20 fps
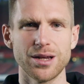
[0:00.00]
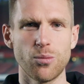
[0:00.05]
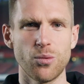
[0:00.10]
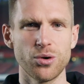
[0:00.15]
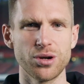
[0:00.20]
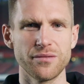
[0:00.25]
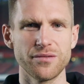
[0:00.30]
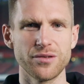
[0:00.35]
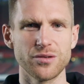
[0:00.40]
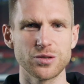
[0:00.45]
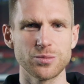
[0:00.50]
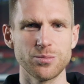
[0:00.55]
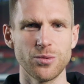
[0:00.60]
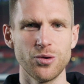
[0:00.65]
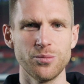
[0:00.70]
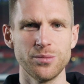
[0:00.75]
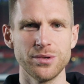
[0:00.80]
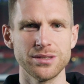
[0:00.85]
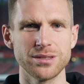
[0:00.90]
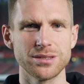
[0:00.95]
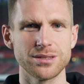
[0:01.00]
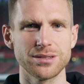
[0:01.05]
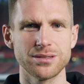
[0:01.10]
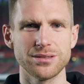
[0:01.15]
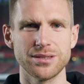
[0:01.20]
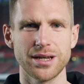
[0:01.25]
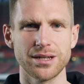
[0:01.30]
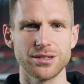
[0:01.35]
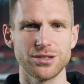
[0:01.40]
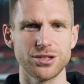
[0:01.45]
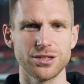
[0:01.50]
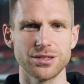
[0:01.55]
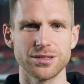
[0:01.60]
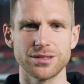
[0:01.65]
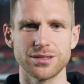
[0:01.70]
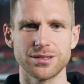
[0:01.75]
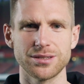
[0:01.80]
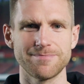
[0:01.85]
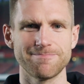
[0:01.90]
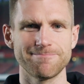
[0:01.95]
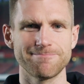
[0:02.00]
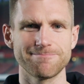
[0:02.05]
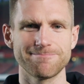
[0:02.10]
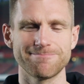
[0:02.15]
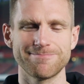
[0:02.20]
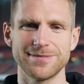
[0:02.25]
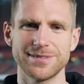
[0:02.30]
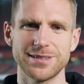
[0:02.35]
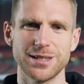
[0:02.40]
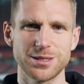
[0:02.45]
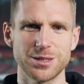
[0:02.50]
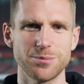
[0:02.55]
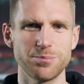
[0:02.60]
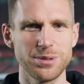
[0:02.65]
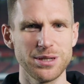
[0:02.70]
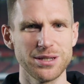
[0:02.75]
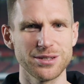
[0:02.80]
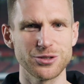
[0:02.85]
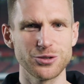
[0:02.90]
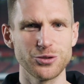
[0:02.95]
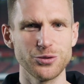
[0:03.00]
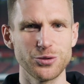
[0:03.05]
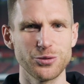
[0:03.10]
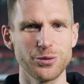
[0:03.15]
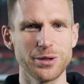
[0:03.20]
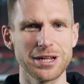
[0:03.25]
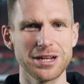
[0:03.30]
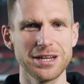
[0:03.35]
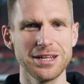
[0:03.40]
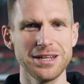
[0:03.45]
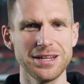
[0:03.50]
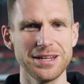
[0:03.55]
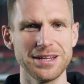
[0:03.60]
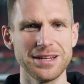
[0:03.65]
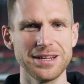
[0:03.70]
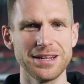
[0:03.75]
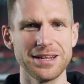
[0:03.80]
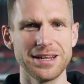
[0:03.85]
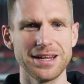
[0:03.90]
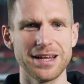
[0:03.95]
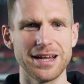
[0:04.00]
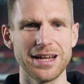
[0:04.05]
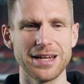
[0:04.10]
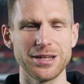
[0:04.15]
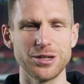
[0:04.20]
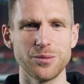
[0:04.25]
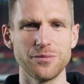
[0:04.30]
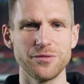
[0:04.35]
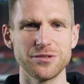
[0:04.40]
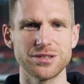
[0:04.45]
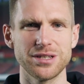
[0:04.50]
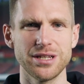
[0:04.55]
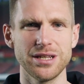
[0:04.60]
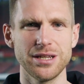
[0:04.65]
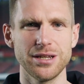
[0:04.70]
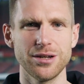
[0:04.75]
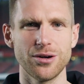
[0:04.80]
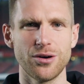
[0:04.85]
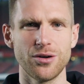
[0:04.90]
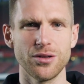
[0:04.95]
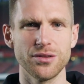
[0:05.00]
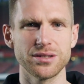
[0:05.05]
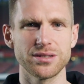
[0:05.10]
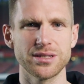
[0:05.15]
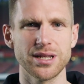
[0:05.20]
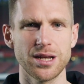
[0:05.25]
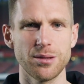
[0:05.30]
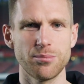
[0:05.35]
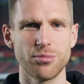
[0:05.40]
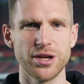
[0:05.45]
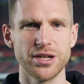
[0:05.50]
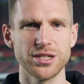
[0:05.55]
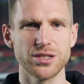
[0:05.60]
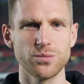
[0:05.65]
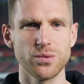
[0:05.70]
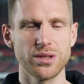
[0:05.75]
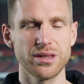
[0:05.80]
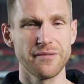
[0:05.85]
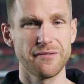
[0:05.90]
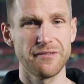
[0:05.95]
One of those moments that just disappears too quickly. And obviously all the celebration with the